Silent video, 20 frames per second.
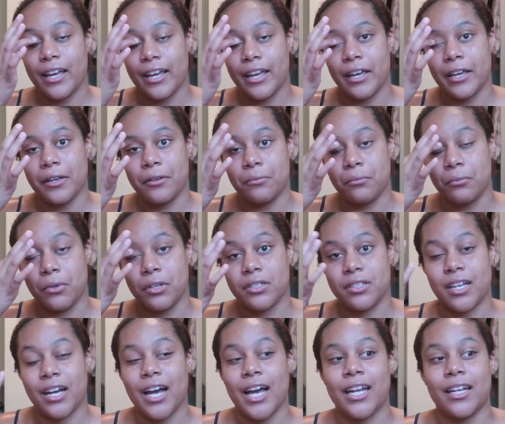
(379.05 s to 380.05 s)
it
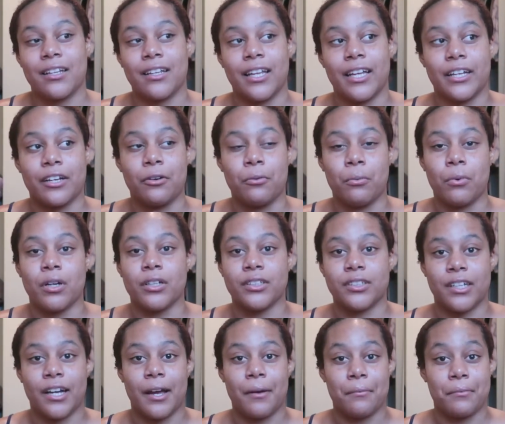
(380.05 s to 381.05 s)
was kind of like a
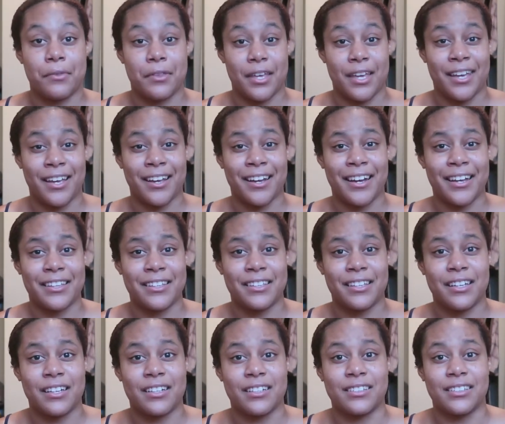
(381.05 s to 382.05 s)
one-time thing, I
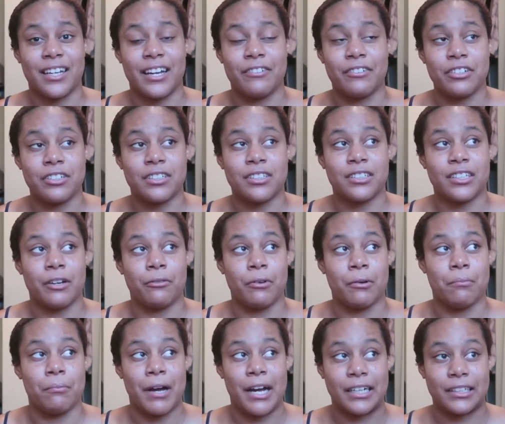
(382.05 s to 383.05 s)
think, because ever since I
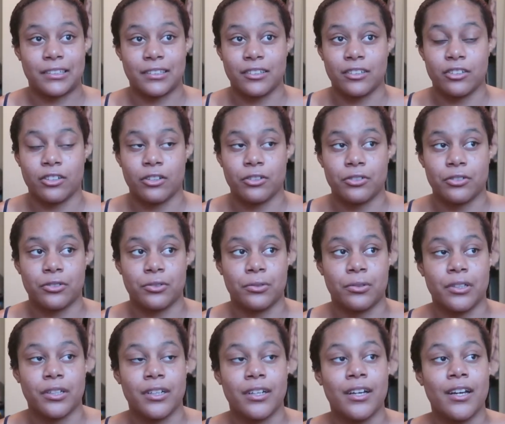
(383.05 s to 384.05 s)
went back to the dollar
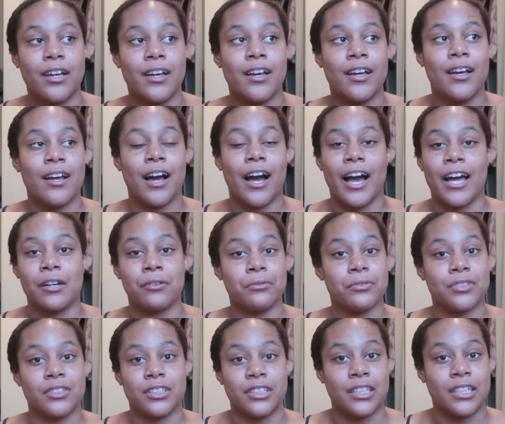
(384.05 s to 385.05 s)
store, I
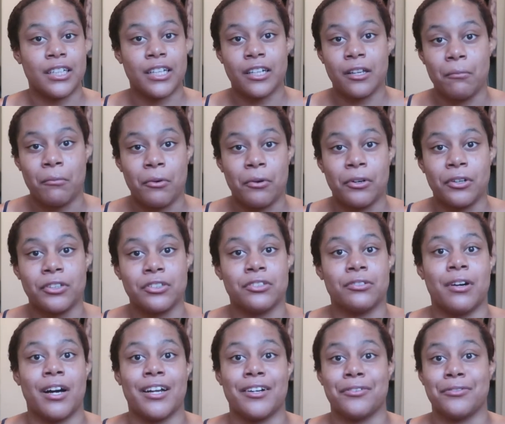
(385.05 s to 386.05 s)
don't see it anymore.
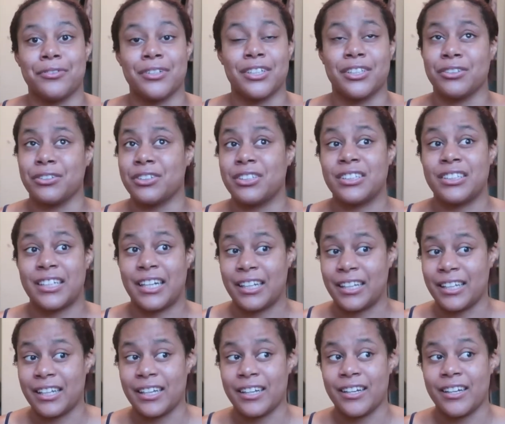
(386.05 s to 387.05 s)
So I don't think they're
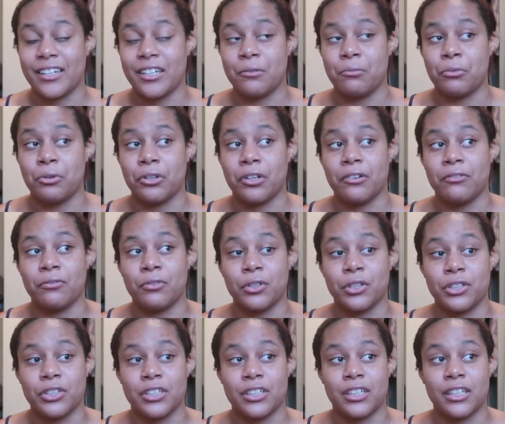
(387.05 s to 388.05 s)
selling it anymore,
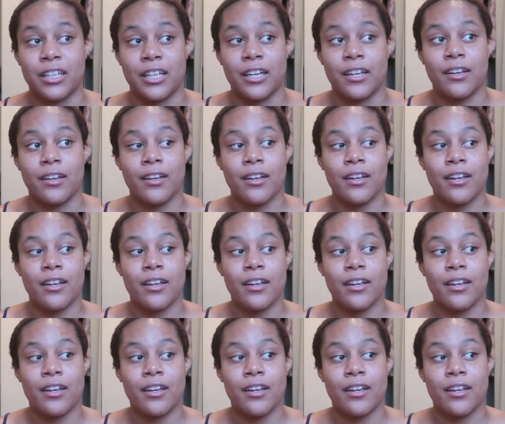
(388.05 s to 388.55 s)
unfortunately.